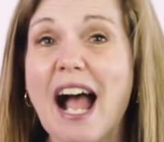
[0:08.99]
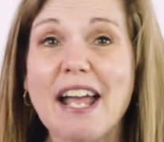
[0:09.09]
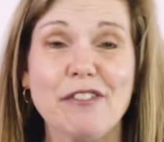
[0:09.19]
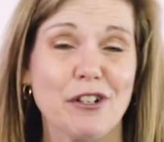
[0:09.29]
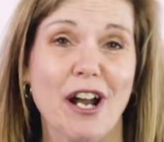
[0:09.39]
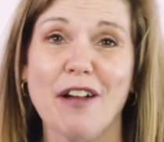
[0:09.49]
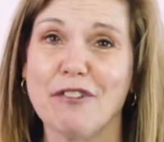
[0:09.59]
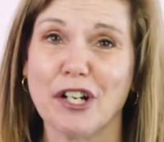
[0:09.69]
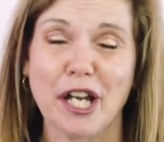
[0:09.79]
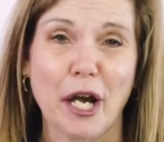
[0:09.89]
either of
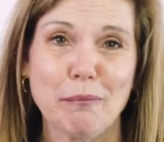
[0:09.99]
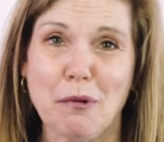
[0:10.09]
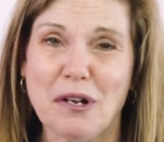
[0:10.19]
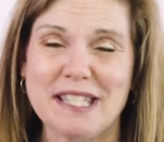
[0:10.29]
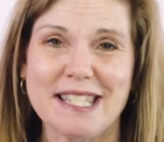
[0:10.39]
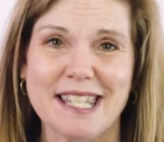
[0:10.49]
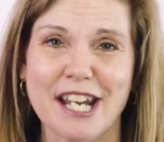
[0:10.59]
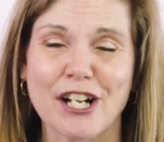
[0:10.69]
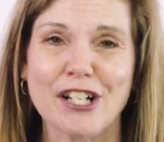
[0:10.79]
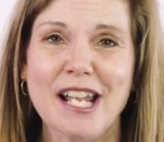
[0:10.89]
our care points
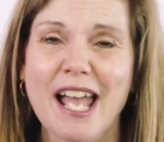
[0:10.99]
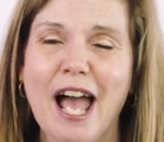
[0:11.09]
there,